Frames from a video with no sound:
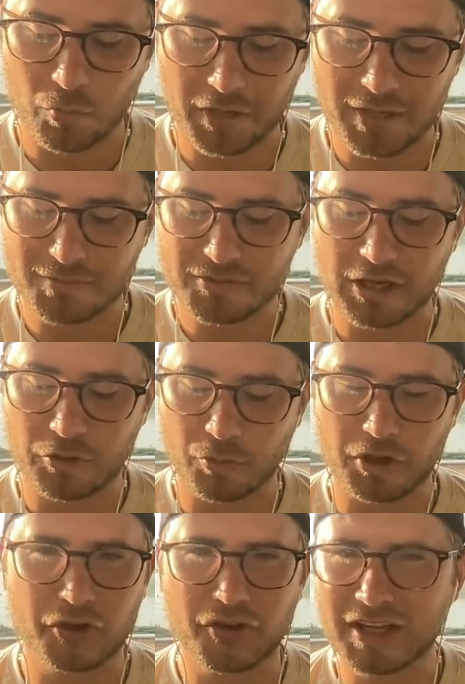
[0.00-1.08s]
when it comes down to
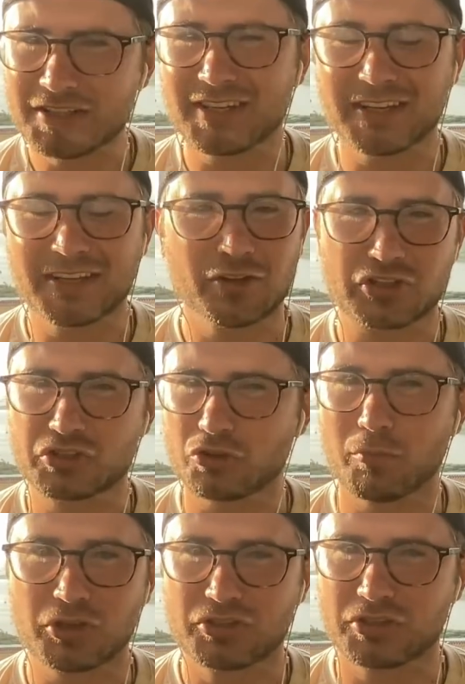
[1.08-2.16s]
it you're instant killing
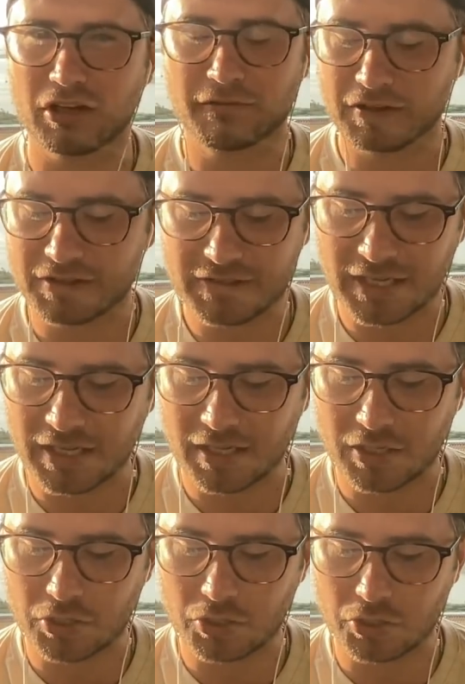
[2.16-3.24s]
so much stuff this deck
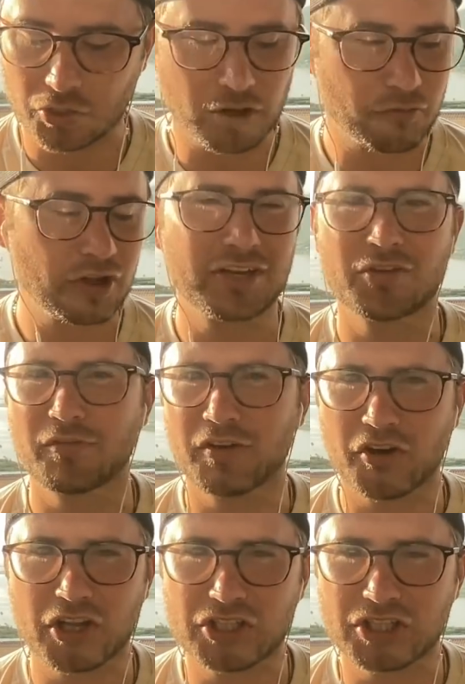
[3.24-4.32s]
you're going to run into a
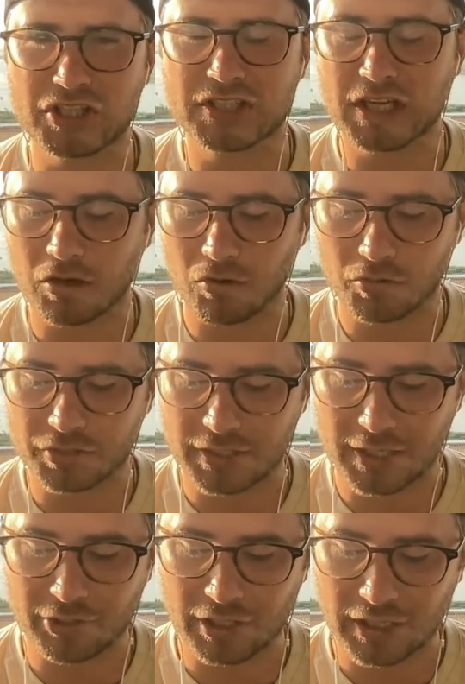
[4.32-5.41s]
variation of this deck all the
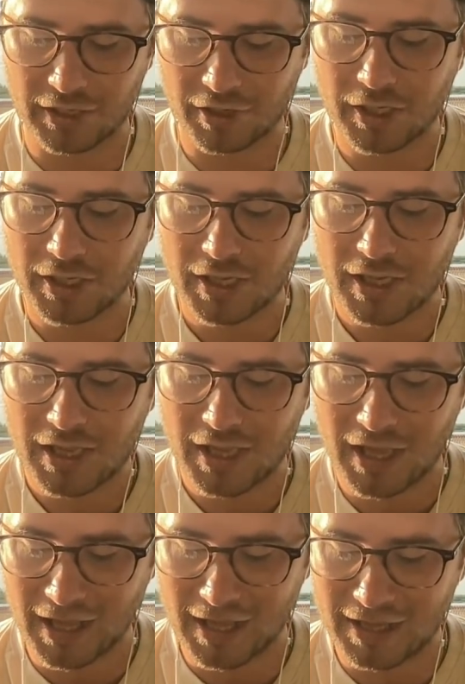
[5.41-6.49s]
time on the ladder
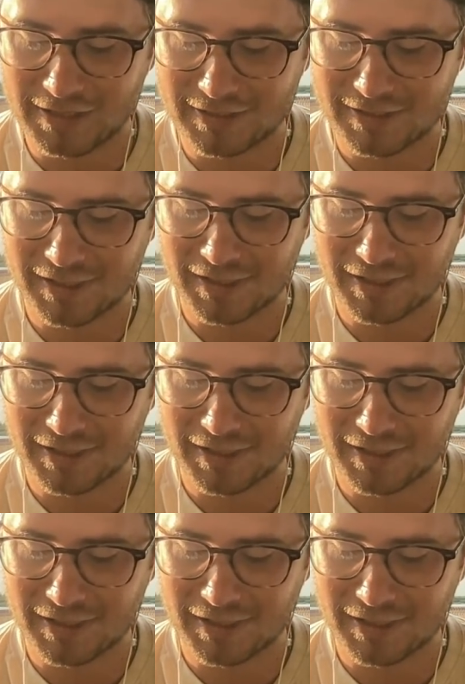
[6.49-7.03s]
and